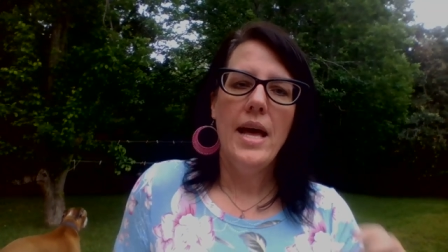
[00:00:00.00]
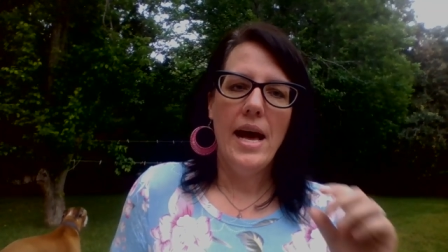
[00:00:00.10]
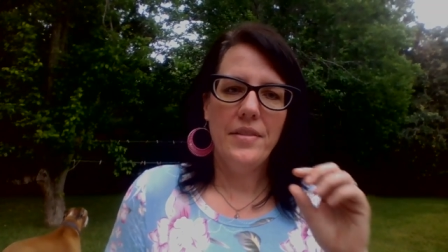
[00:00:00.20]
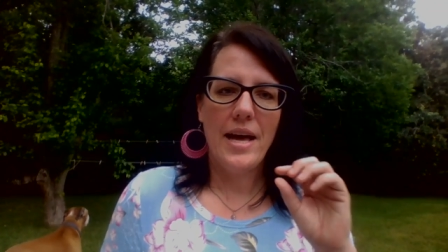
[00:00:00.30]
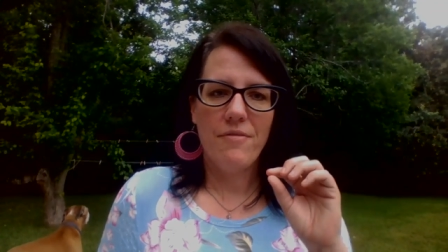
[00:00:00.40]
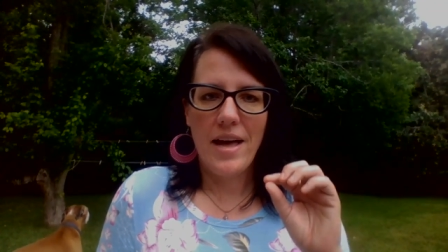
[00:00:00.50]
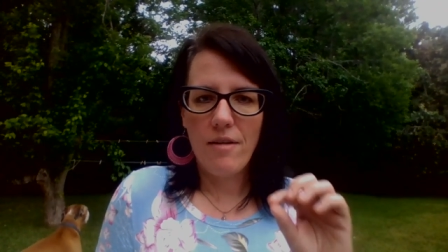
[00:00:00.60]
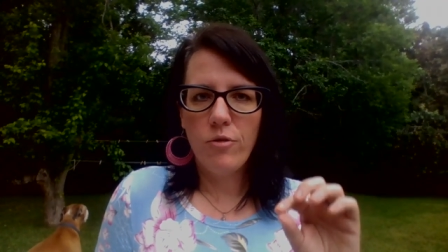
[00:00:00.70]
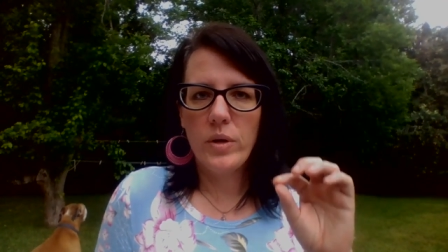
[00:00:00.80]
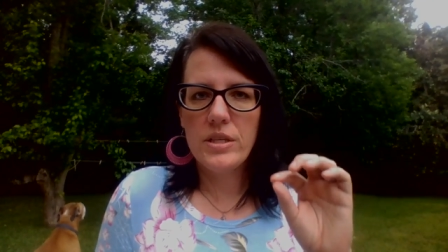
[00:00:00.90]
And they have
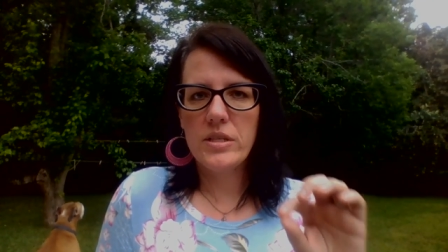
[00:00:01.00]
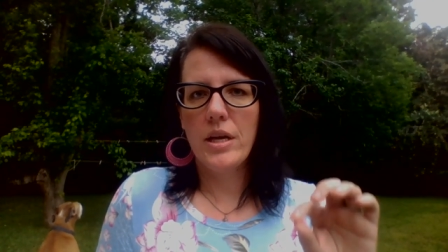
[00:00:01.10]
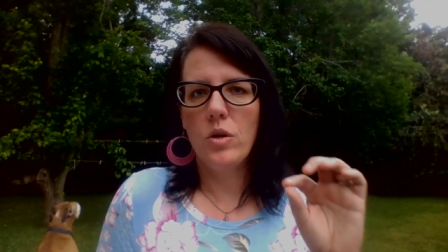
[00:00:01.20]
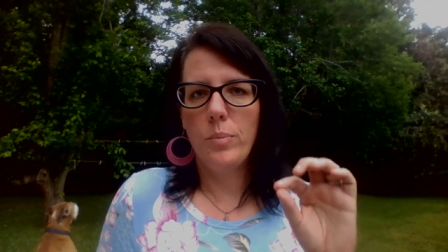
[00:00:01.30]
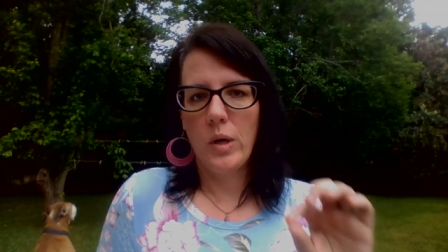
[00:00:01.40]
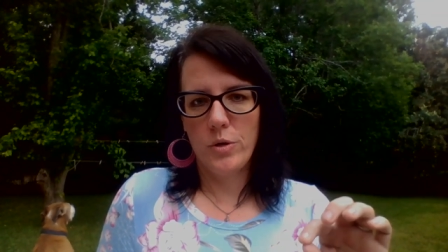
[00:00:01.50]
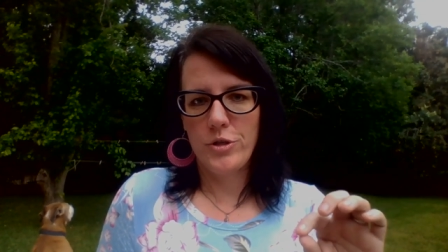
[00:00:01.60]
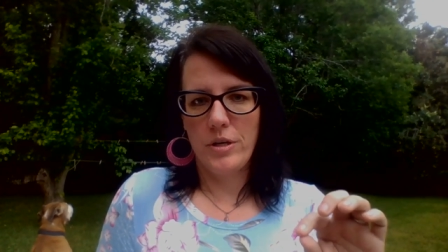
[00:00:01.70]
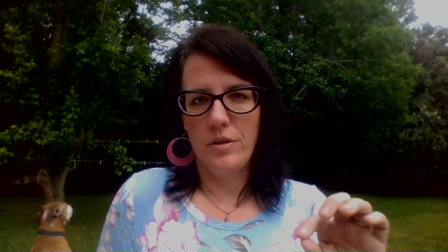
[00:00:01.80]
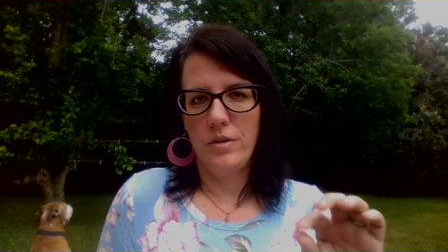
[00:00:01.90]
every single
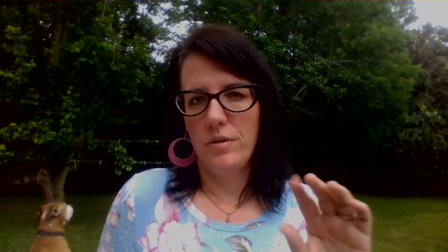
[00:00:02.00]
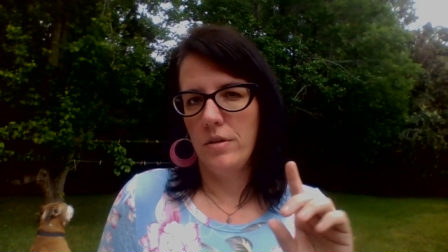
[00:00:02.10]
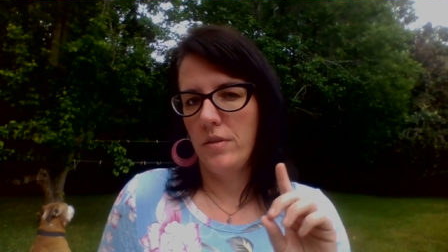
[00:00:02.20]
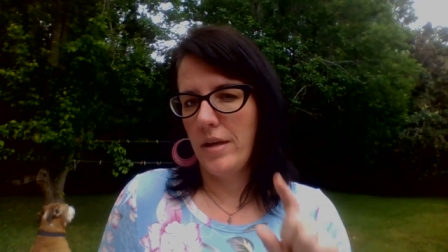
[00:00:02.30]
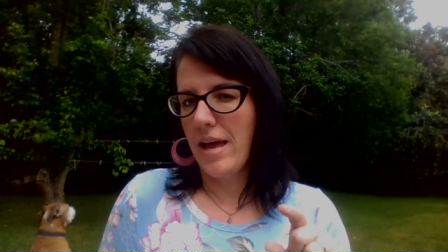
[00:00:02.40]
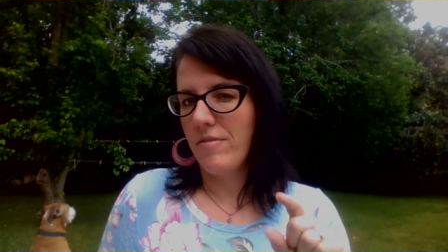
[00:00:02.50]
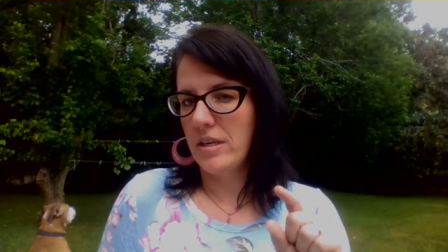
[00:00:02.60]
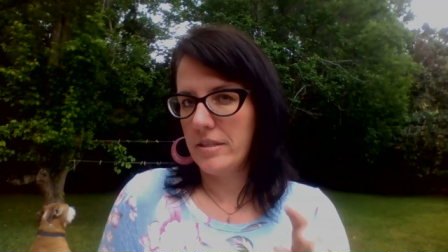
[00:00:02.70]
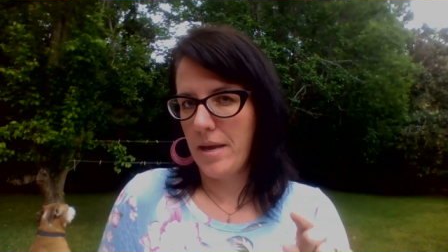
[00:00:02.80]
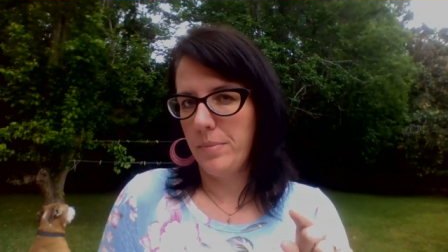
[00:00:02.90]
person that they have an
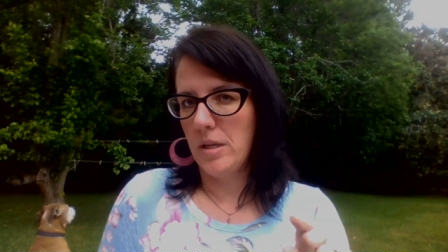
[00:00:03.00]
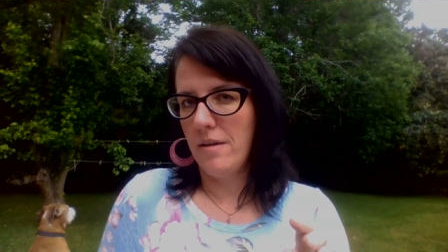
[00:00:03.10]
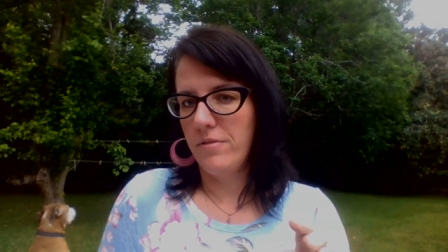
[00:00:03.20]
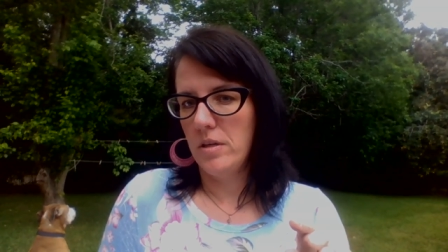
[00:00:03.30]
example of